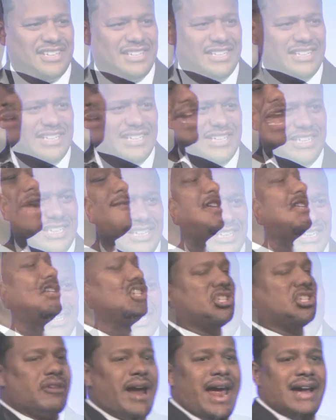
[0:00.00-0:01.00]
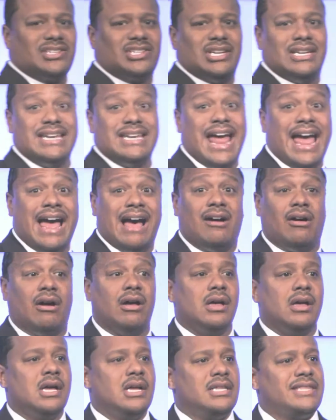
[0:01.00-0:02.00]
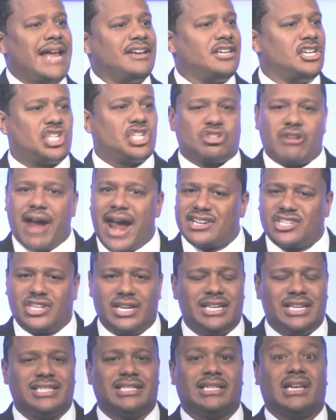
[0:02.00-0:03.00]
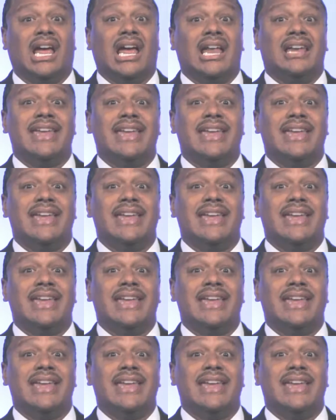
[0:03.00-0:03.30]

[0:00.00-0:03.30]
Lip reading: It became a distraction. Now, that distraction is